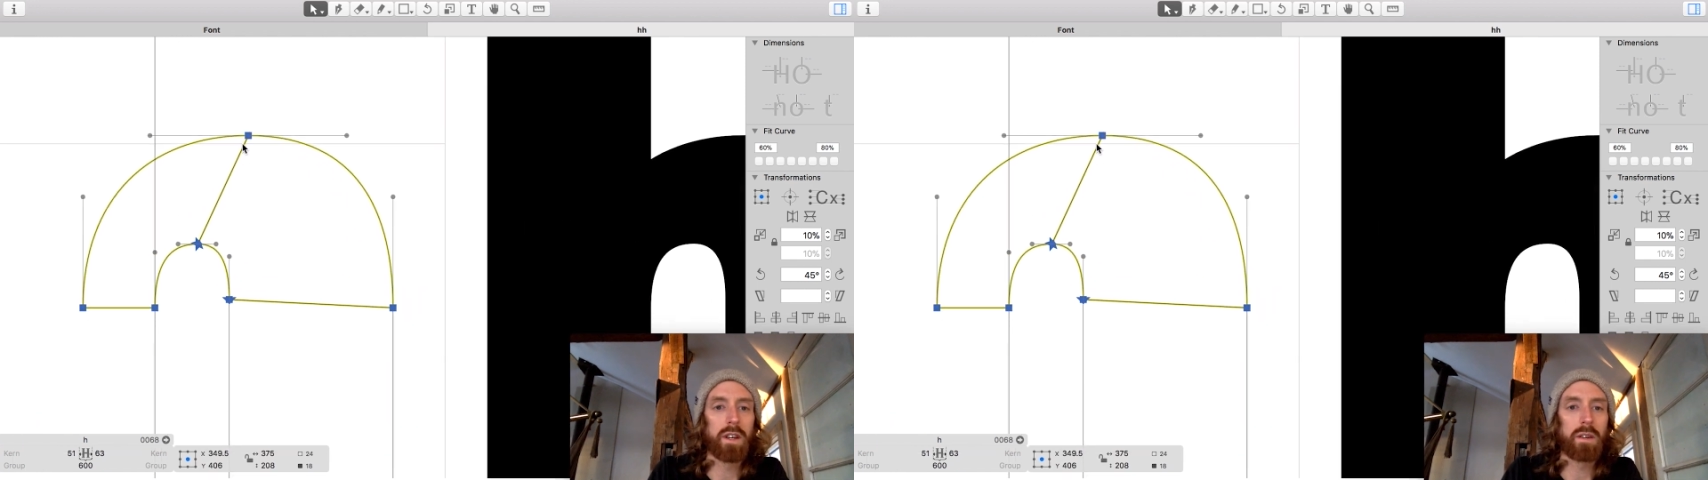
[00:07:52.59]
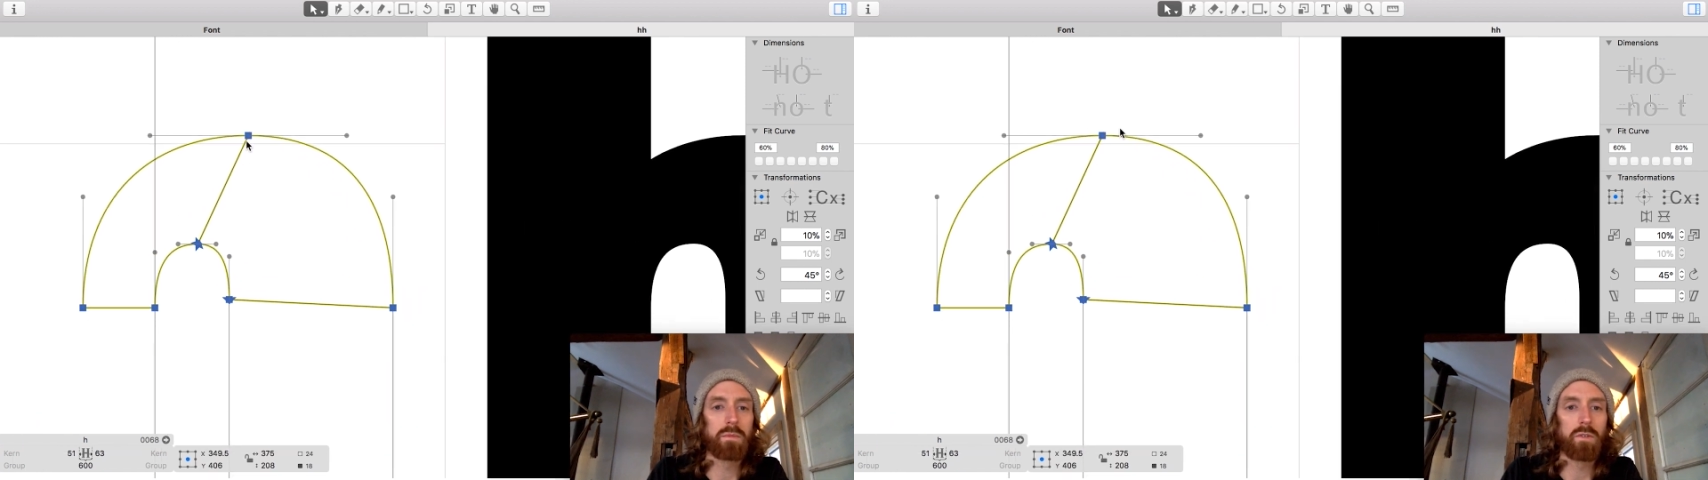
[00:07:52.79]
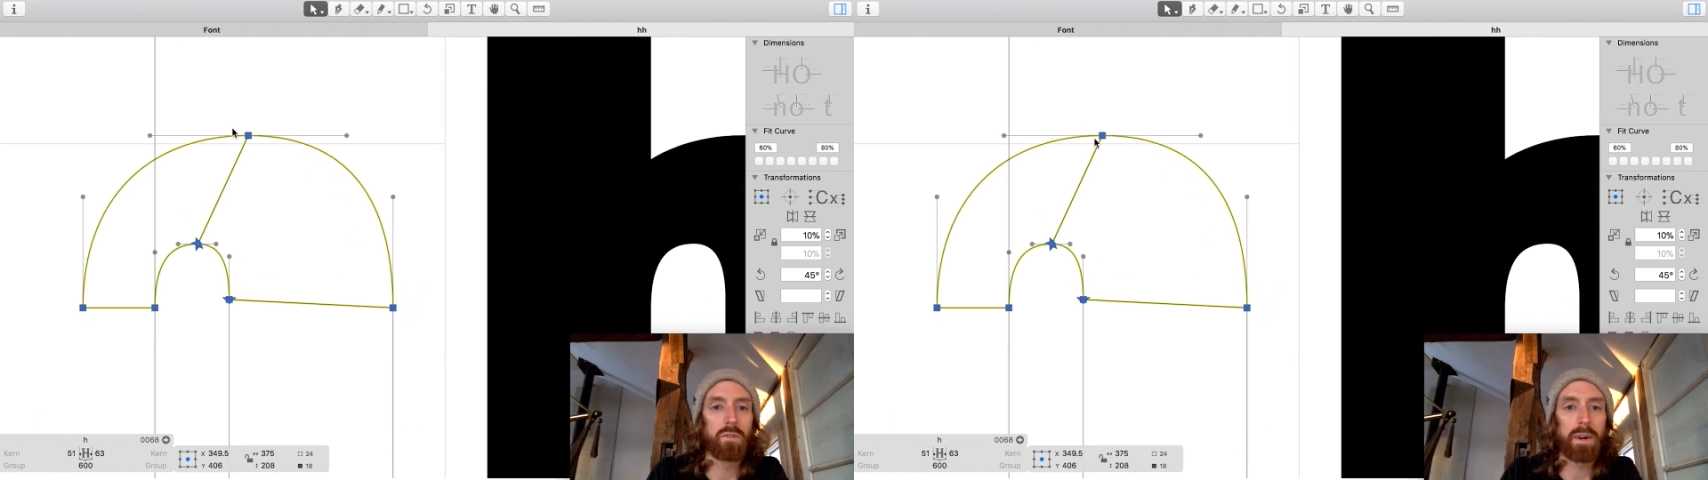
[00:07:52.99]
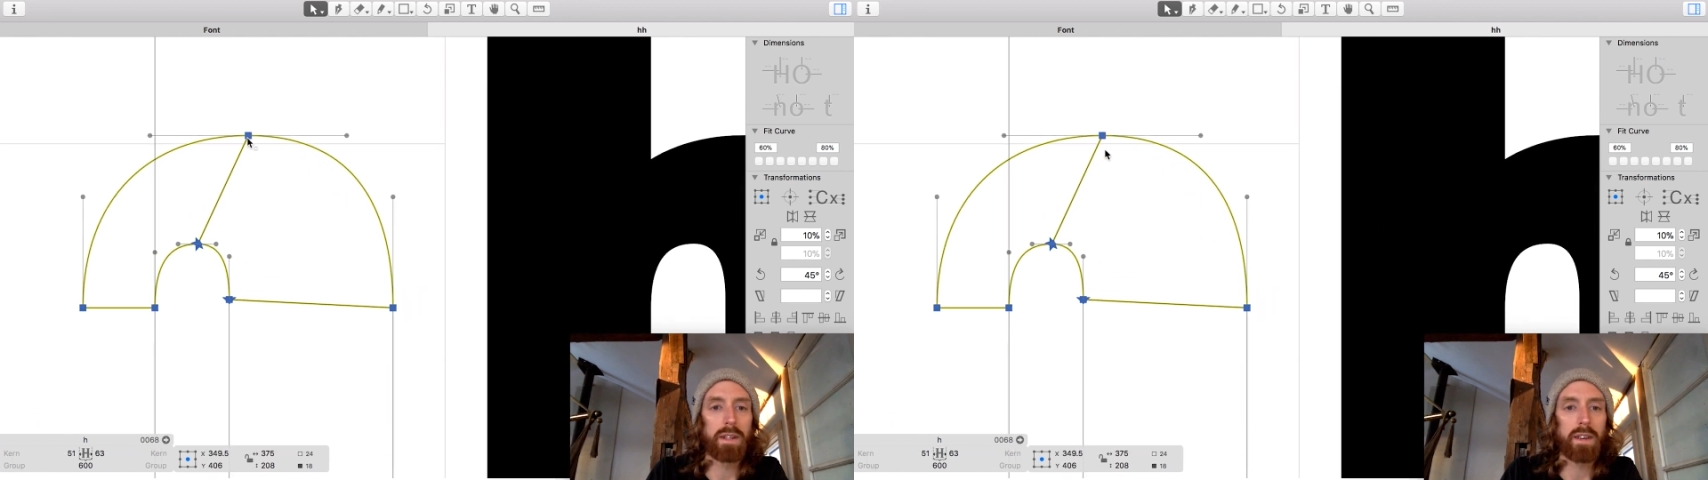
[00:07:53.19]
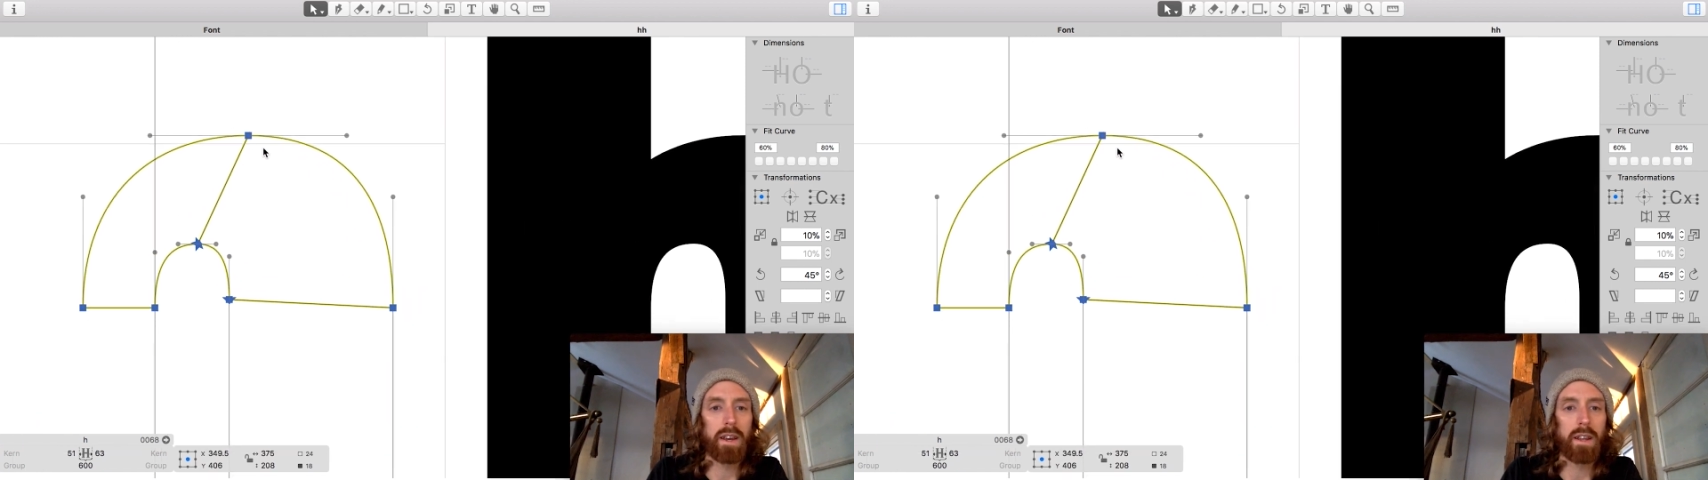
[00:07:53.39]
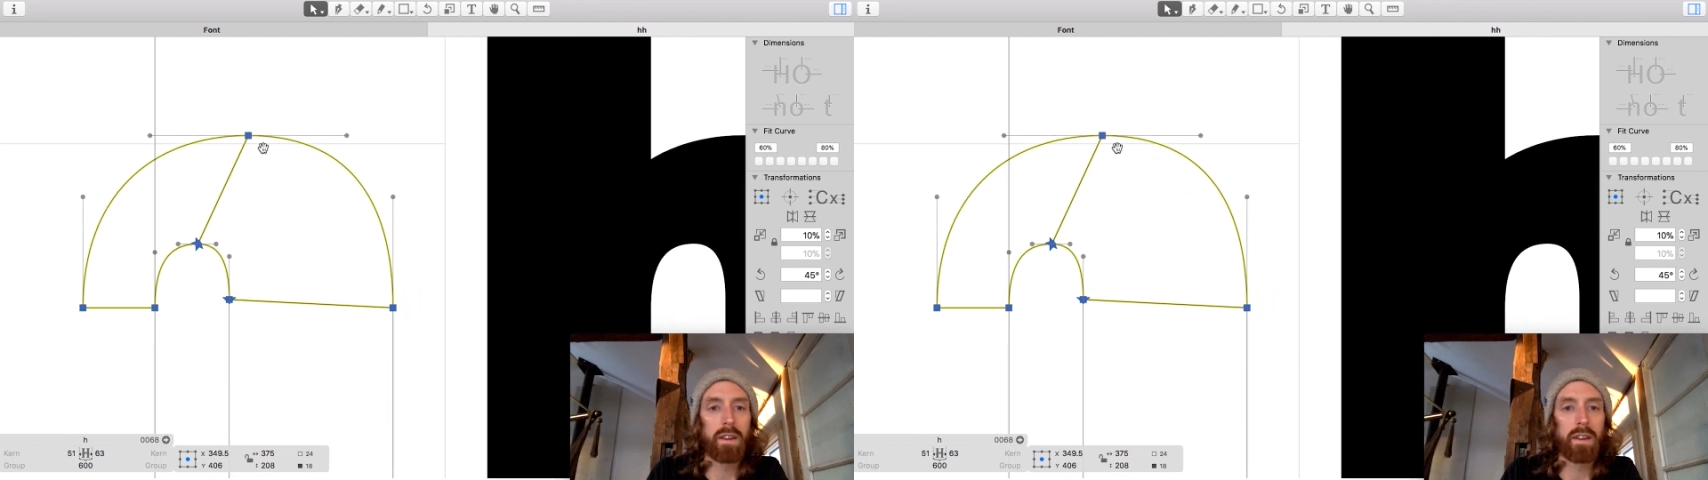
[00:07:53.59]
and move it by 10.